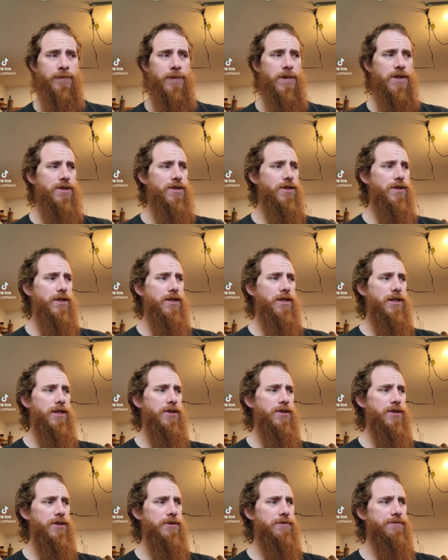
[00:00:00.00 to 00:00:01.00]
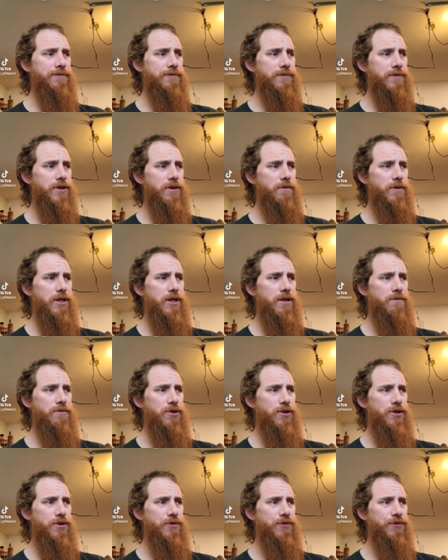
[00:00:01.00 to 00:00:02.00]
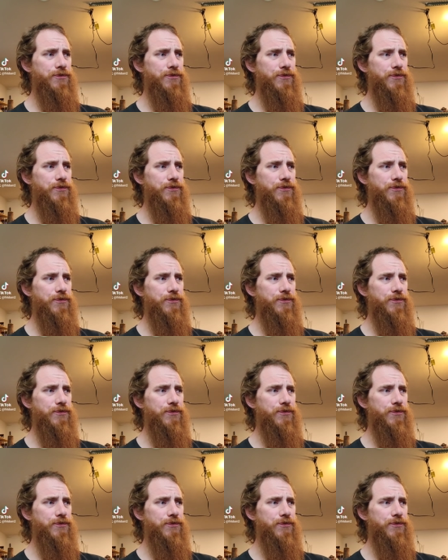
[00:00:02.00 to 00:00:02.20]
That's the thing, isn't it? Sometimes you